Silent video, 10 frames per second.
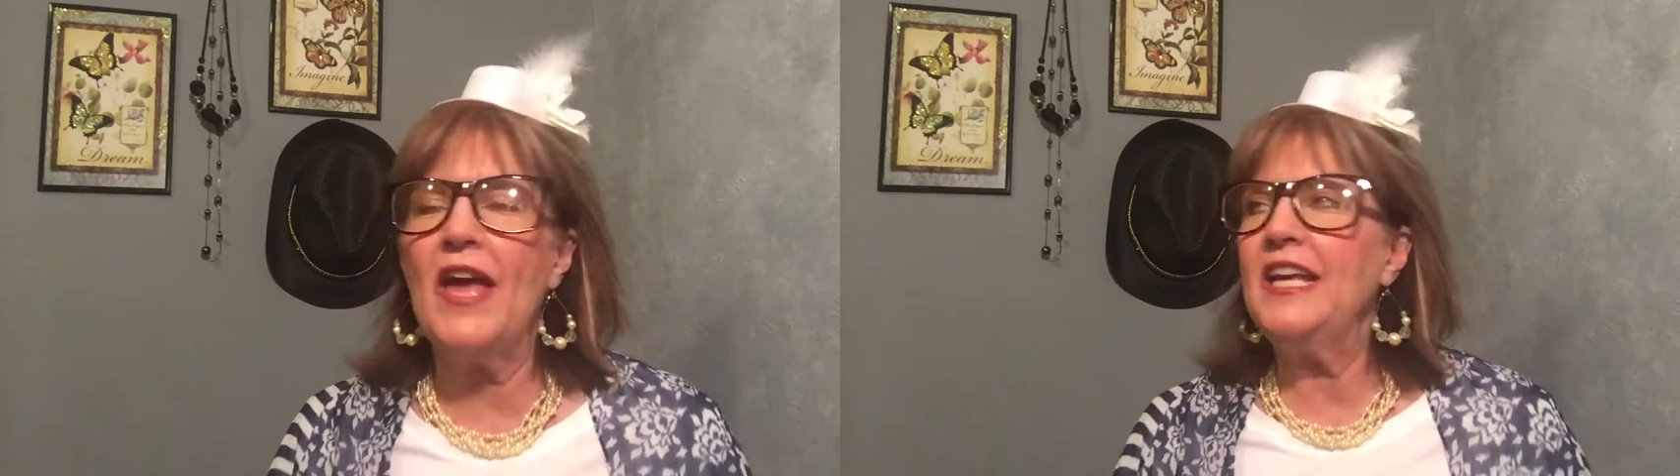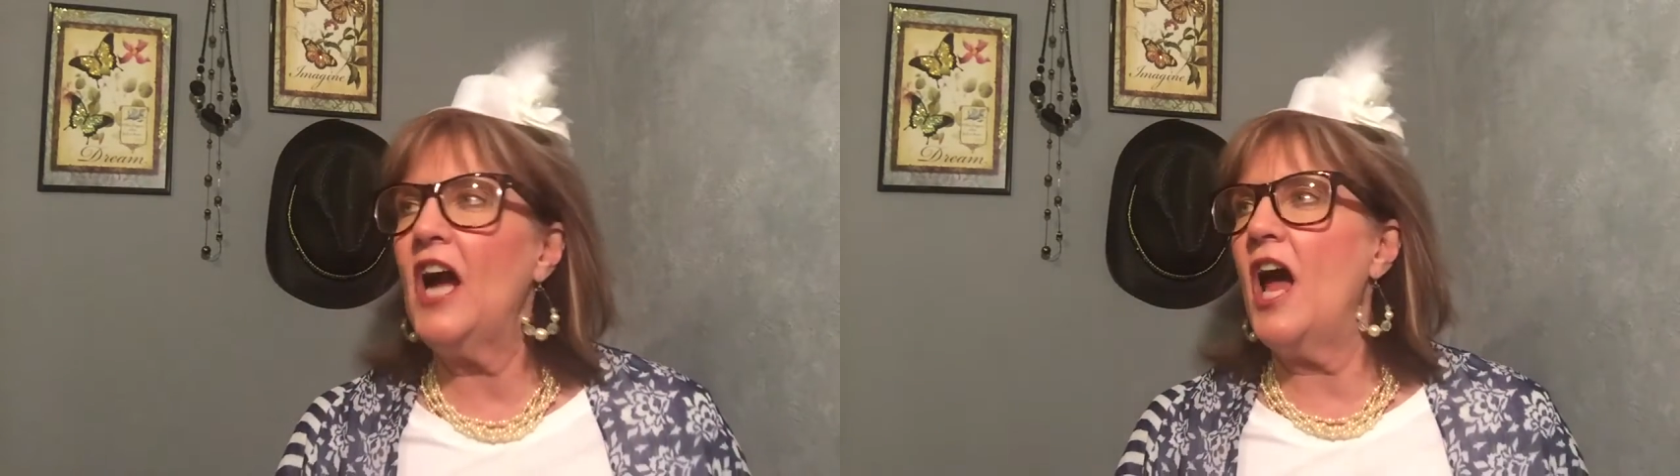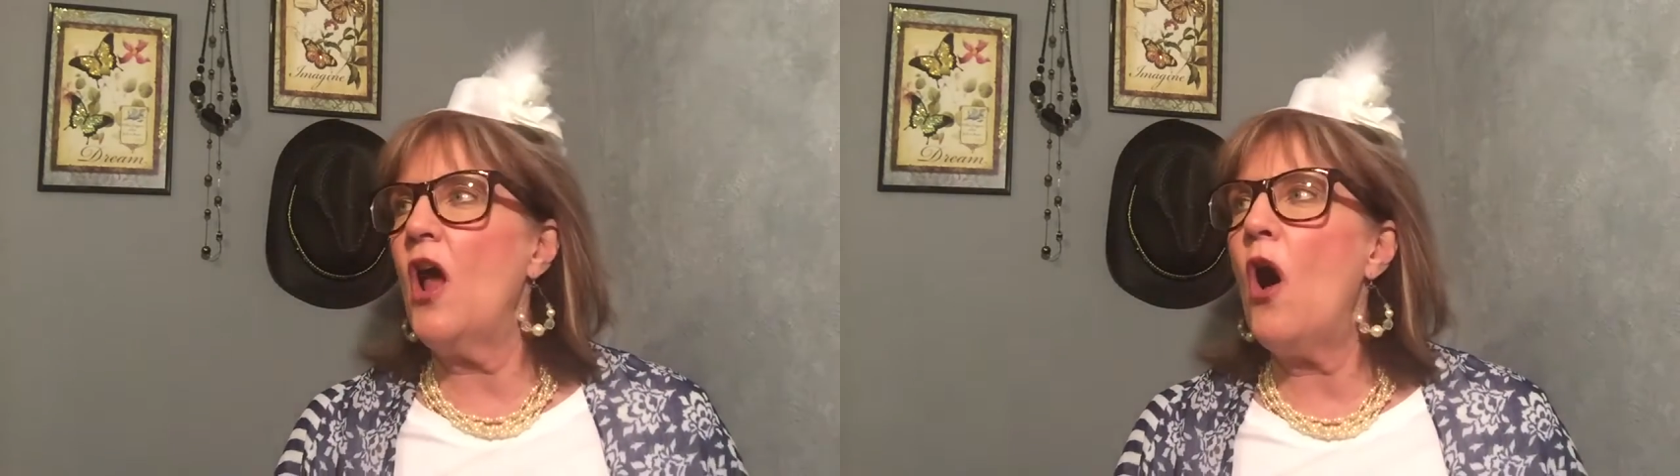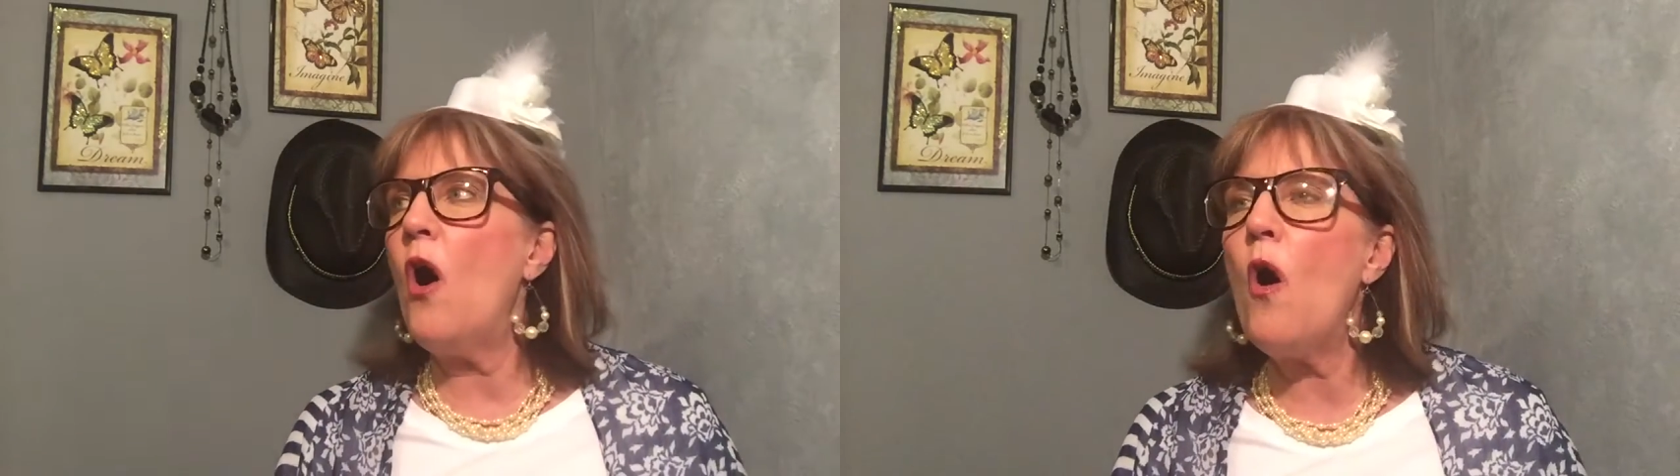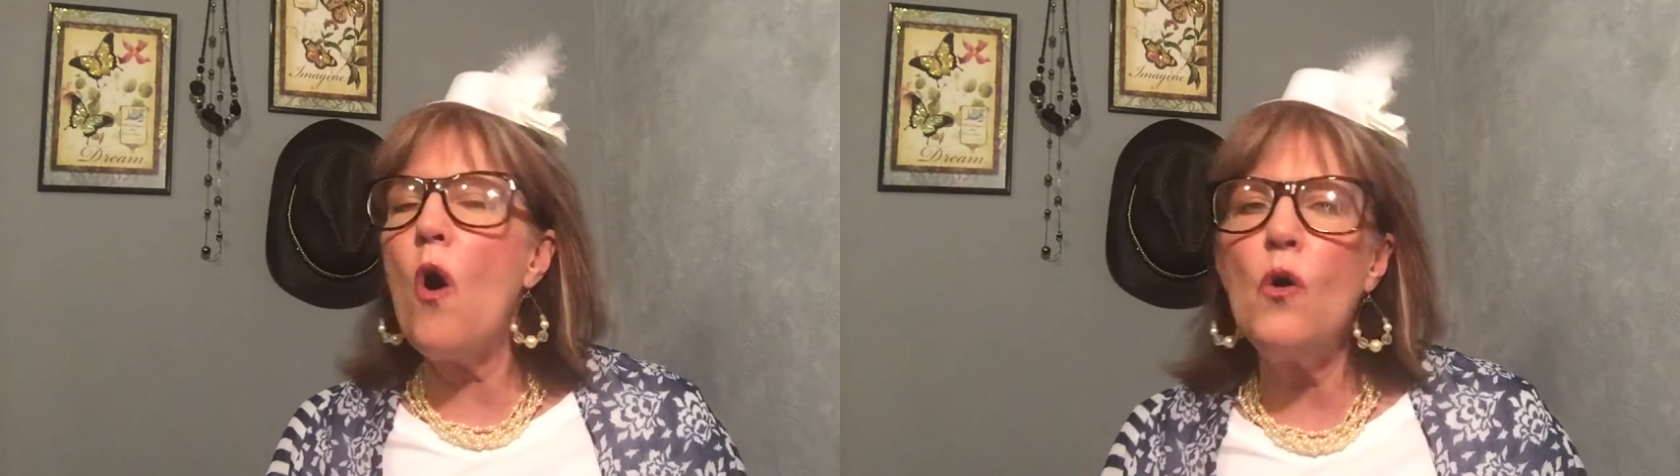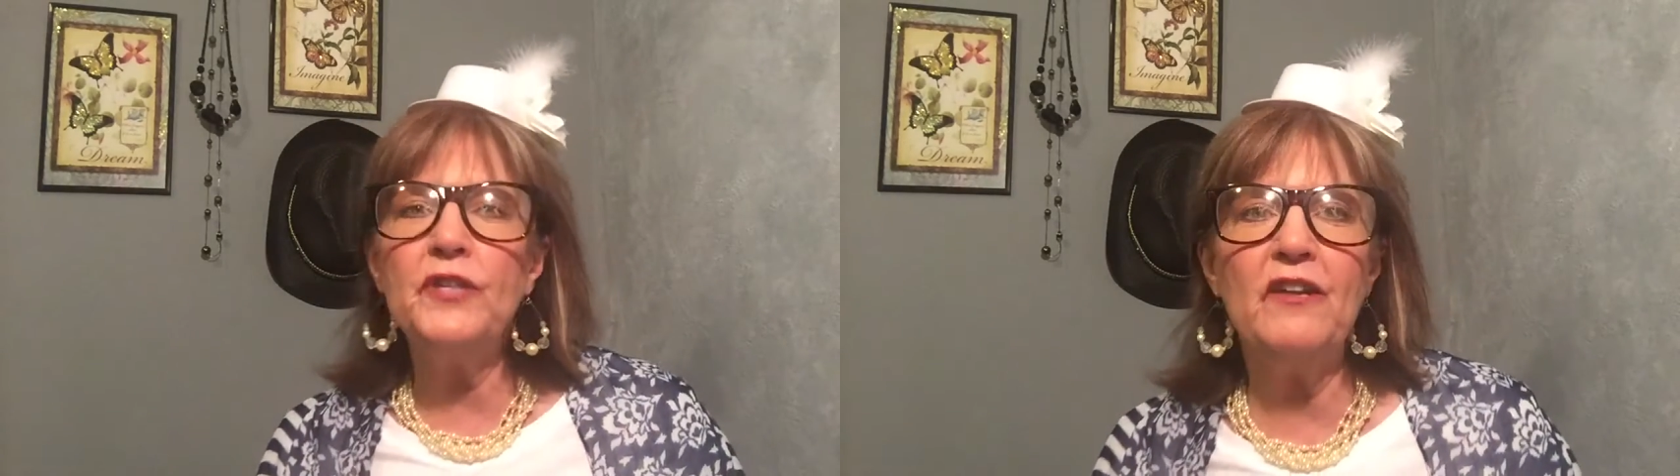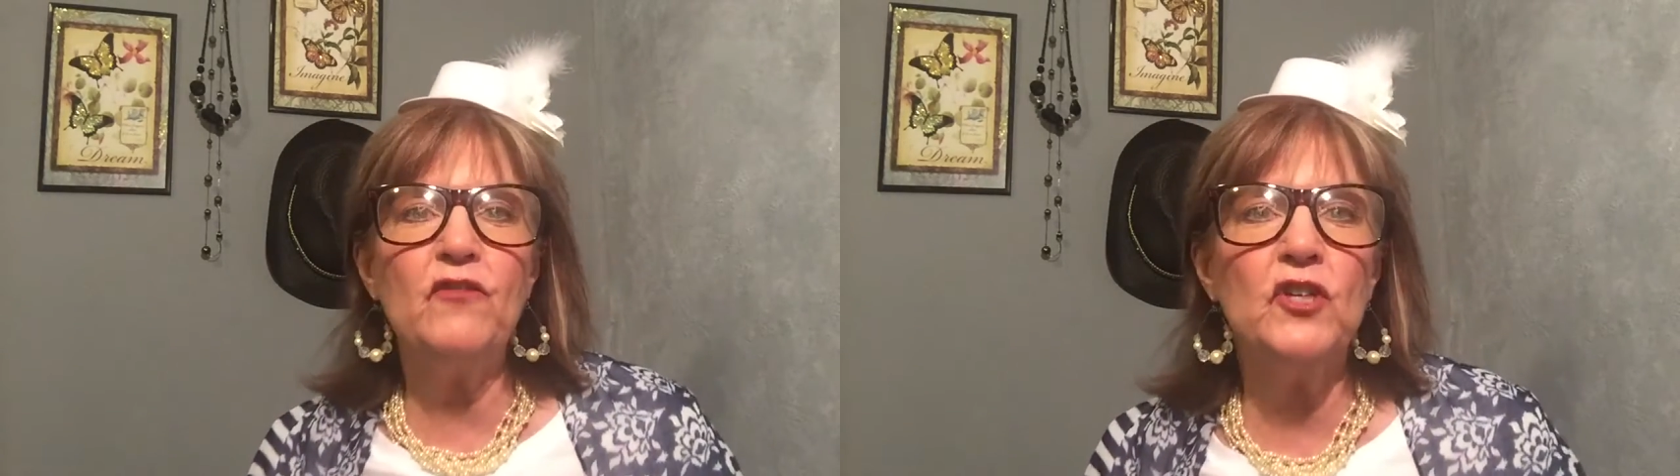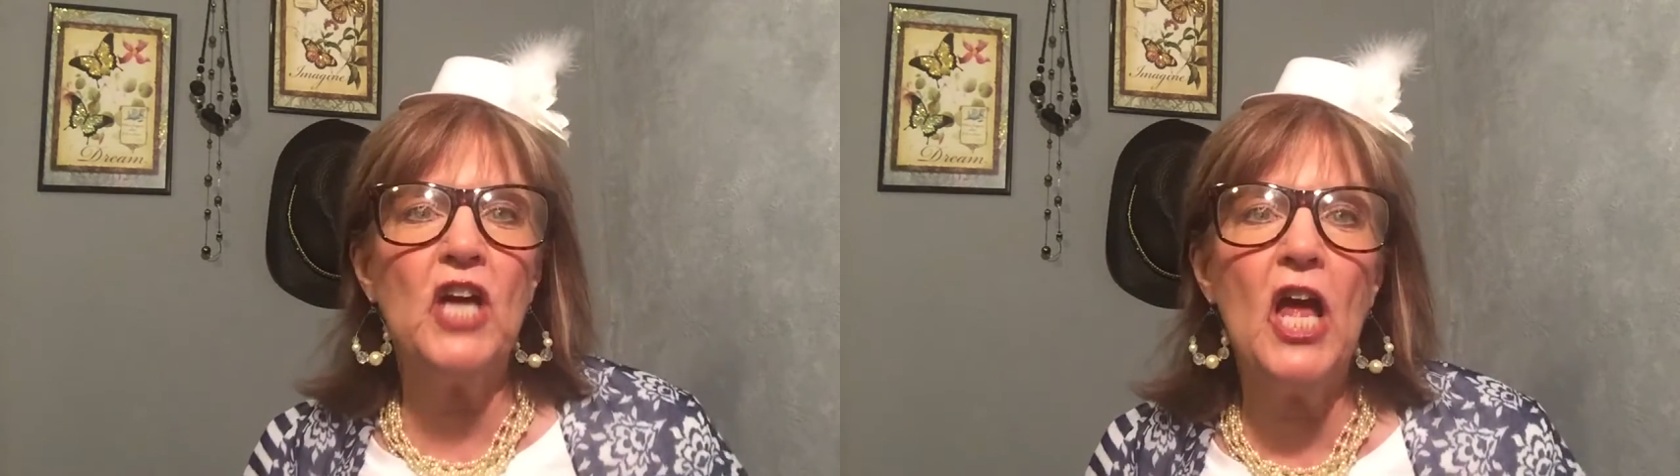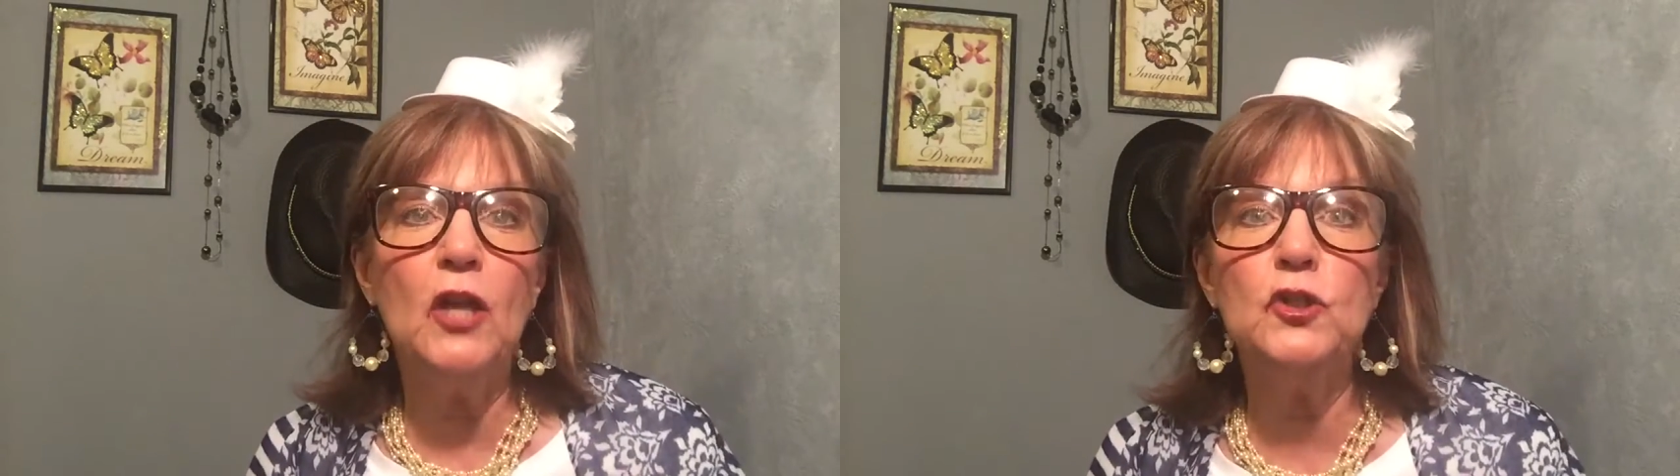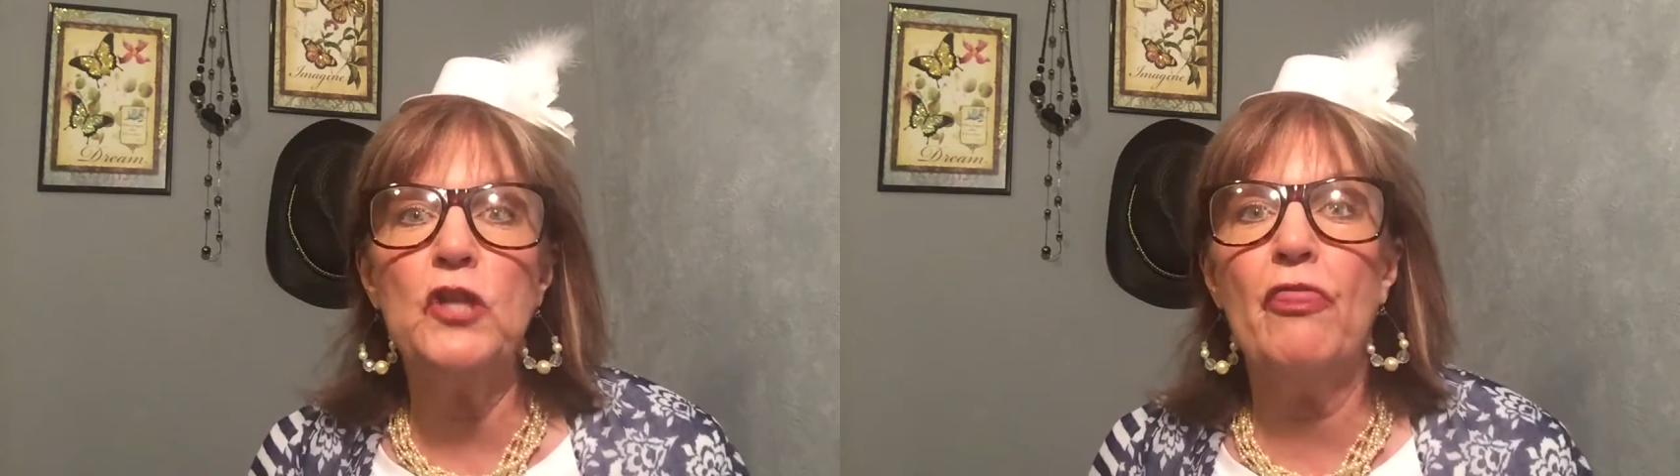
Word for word: They got all different colors